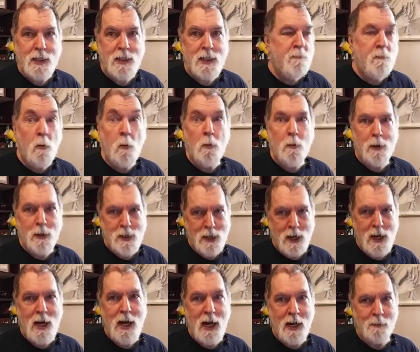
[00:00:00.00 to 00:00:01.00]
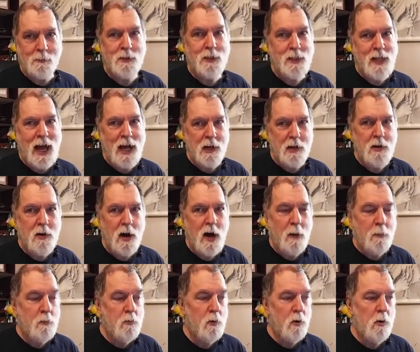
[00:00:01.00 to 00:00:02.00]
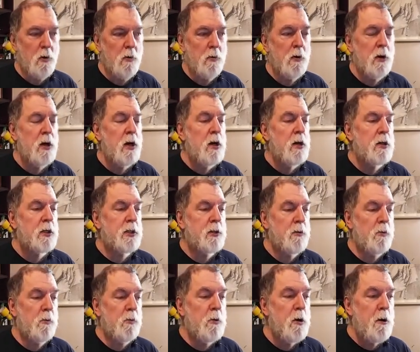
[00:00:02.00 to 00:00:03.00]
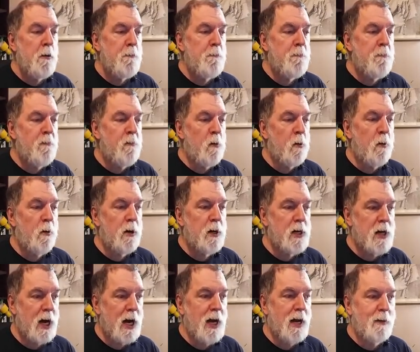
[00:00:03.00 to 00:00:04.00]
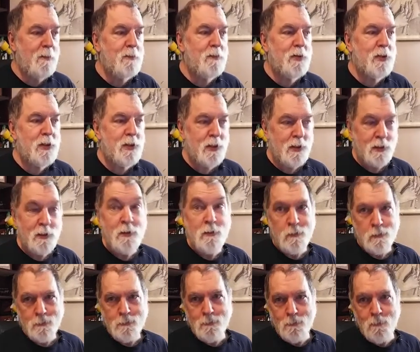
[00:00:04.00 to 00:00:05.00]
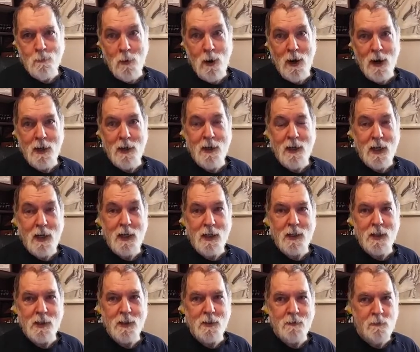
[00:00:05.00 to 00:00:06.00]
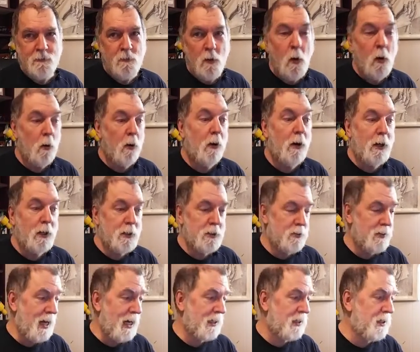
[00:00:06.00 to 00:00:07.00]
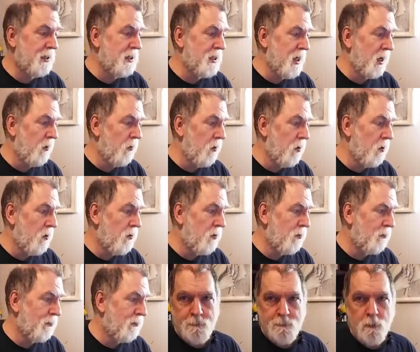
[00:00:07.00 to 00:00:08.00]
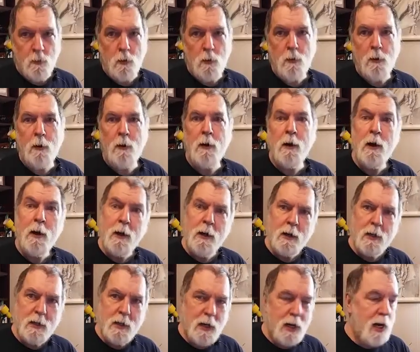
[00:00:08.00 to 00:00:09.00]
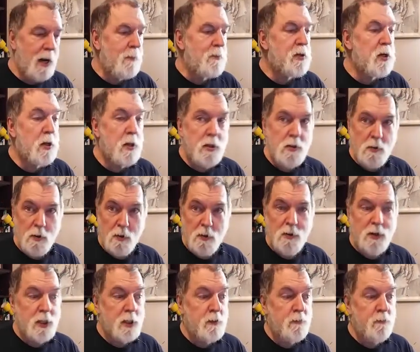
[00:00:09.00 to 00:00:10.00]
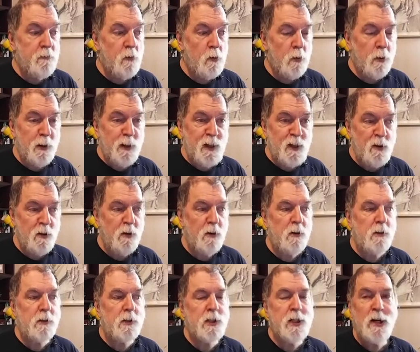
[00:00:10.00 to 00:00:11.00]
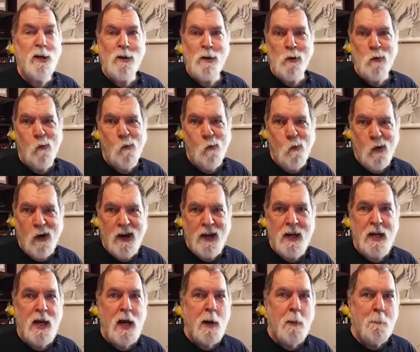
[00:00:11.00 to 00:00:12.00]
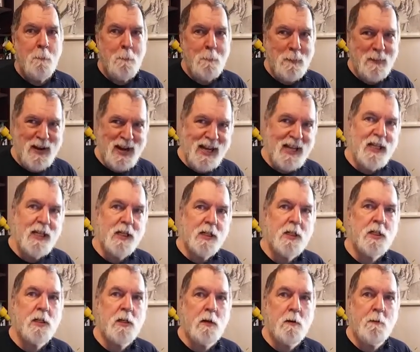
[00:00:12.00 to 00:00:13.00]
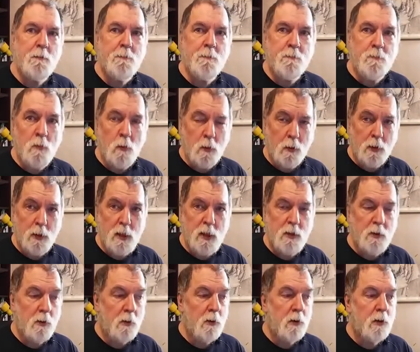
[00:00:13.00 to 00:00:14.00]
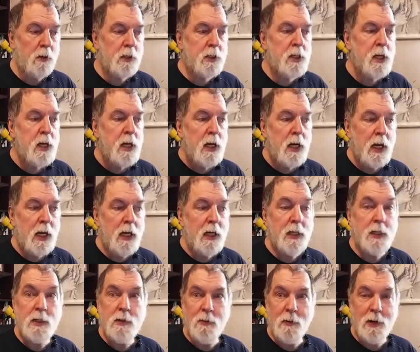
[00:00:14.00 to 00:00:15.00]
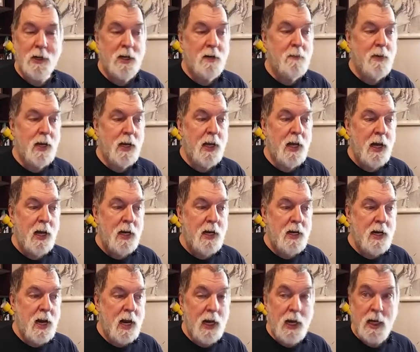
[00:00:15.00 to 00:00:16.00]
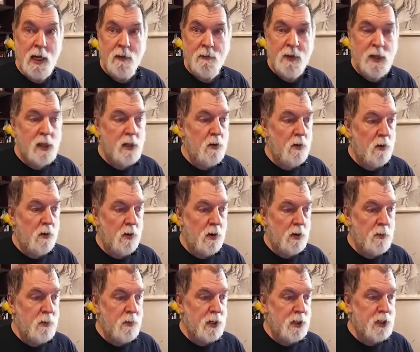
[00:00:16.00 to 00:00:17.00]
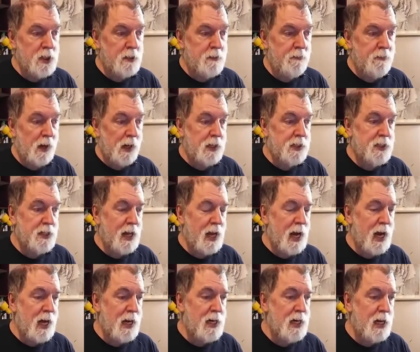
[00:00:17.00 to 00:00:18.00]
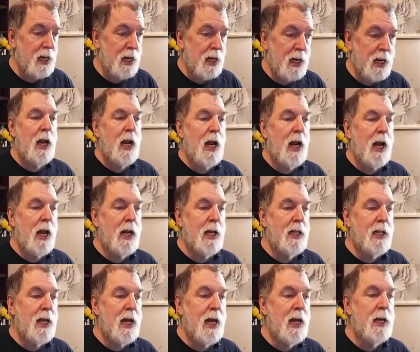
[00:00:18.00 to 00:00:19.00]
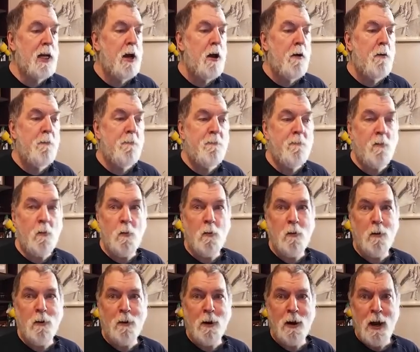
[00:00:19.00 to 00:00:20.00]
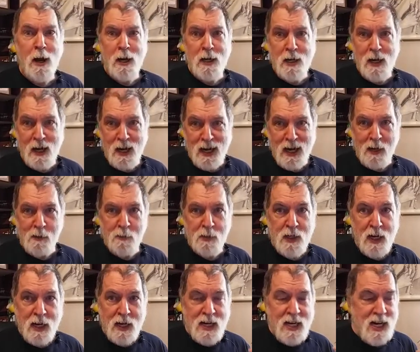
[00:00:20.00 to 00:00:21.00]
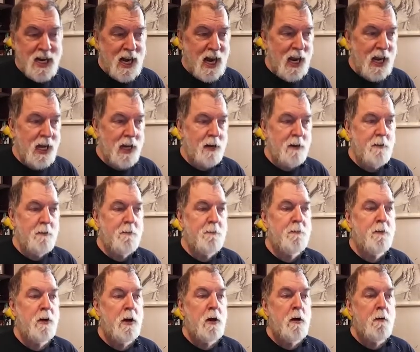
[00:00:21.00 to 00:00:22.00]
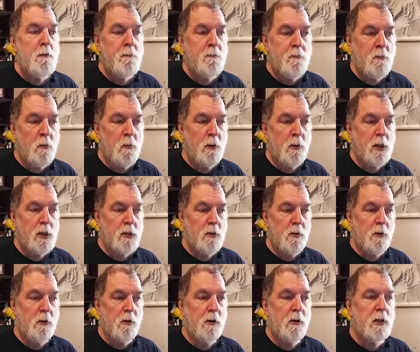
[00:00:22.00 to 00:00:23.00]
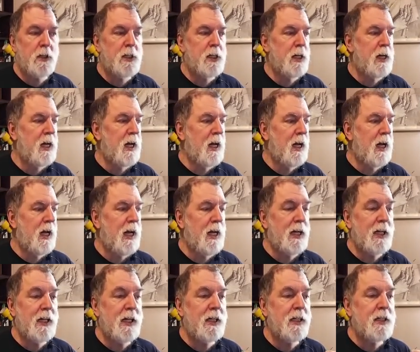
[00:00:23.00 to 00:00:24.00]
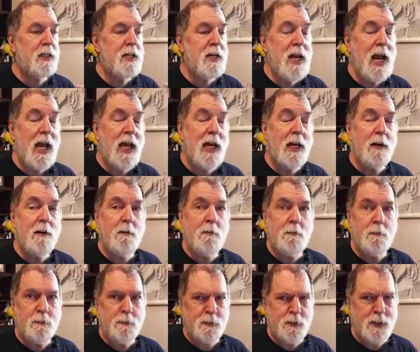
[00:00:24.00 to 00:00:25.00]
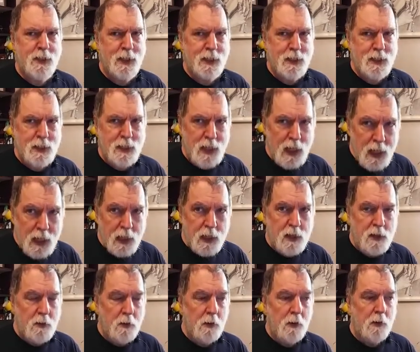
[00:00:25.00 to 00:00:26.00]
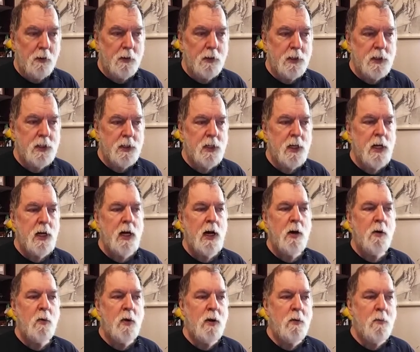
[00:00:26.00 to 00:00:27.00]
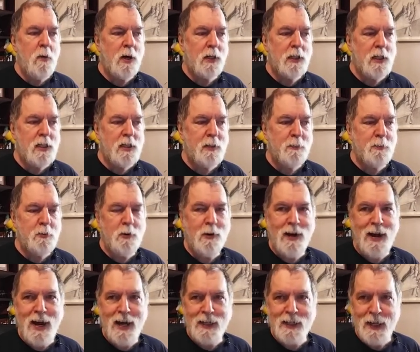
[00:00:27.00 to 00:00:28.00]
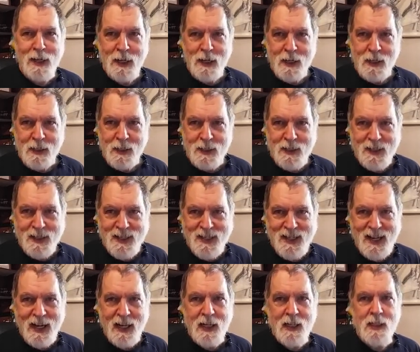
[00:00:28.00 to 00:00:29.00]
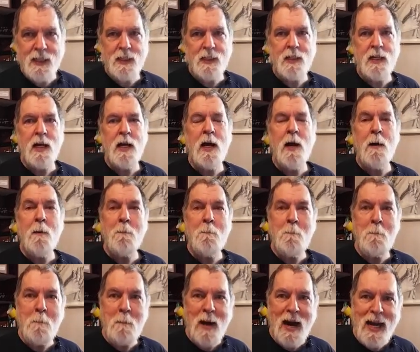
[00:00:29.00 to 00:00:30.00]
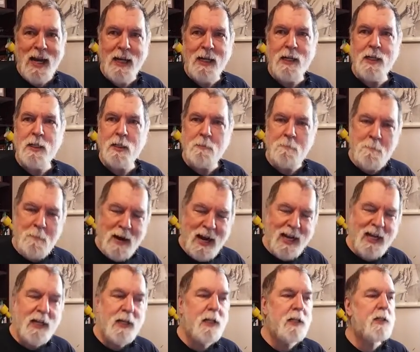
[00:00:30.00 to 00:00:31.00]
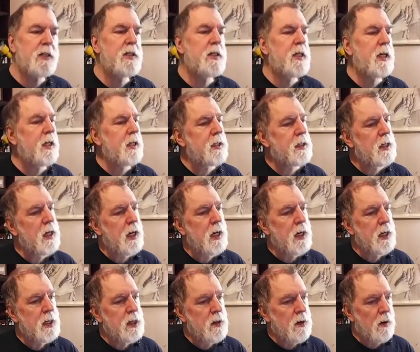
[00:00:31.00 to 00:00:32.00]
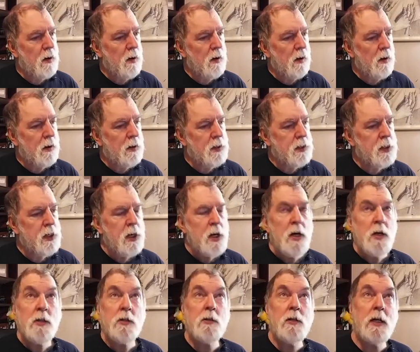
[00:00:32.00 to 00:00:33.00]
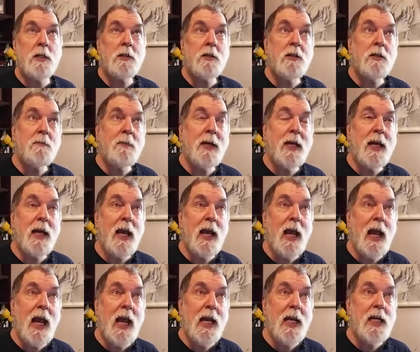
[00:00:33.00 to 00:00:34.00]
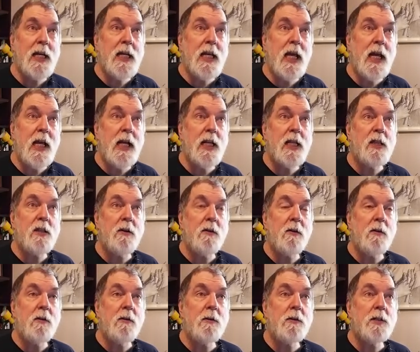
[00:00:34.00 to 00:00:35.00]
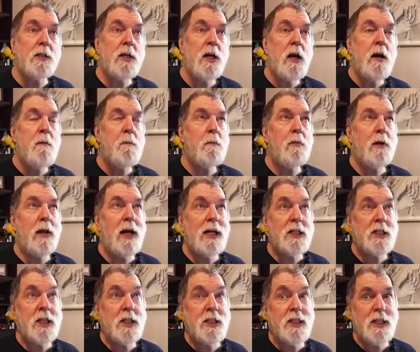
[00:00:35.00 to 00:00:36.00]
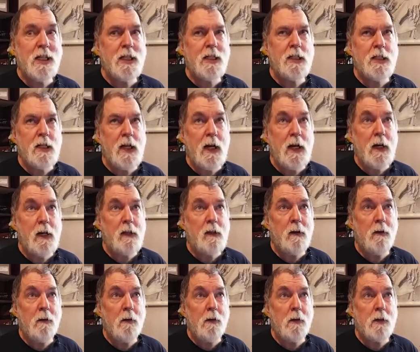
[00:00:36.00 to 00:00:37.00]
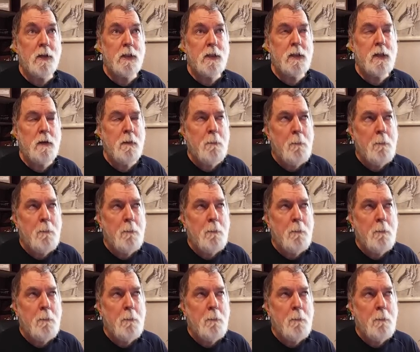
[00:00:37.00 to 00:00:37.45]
4 times that top row. So 4 times 1 is 4, and so that's 0. 4 times a third is 4/3. 1 minus 4/3 is going to be negative a third. We can just fix that. And then 4 times negative 4/3 is negative 16/3. We want to subtract 6 minus 16/3. So that's going to be 18/3 plus 16/3.